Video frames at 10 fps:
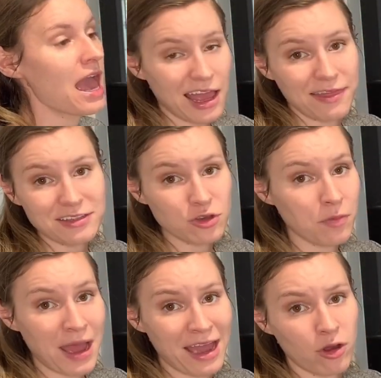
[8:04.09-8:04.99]
And this whole
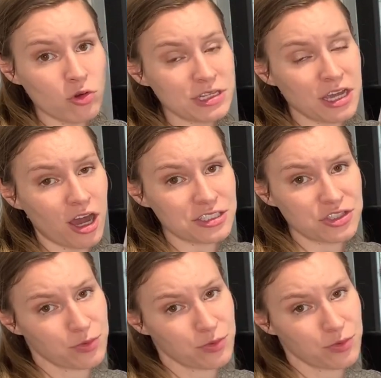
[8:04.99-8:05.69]
bag only costs